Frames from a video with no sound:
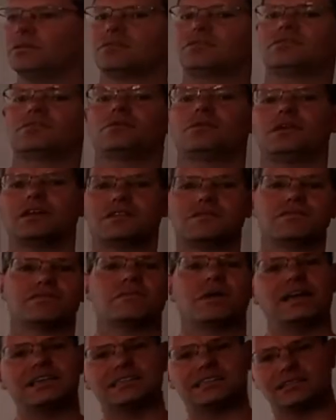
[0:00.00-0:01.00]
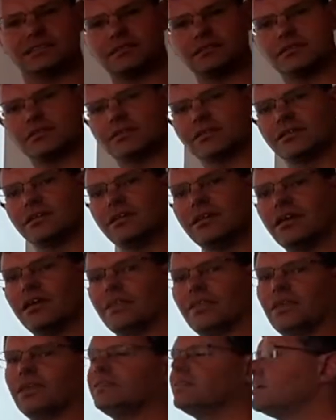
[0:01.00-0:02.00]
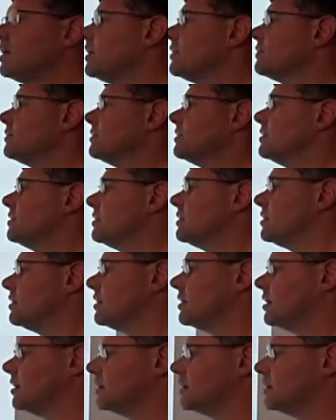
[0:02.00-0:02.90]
you're storing information, these are the